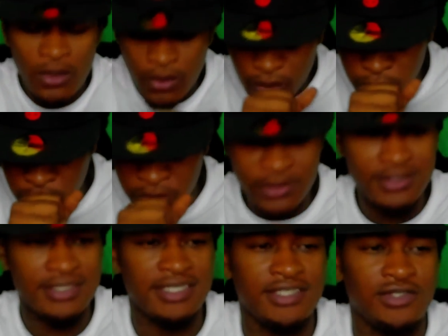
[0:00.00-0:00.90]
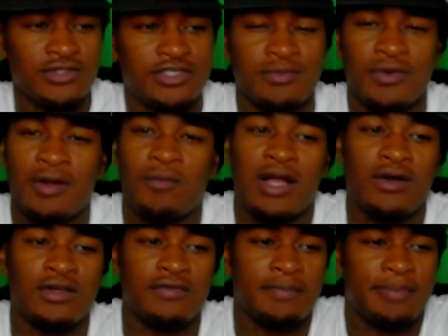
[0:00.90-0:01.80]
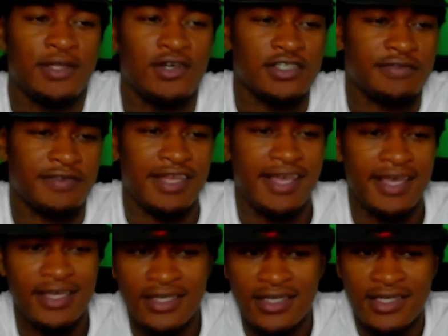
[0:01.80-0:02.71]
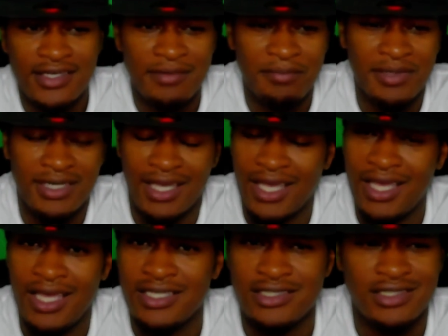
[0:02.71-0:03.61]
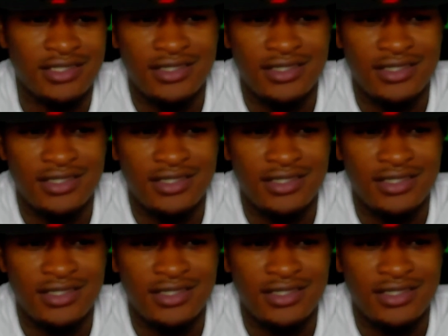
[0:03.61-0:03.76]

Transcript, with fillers: give you some round of applause for that. But Cash,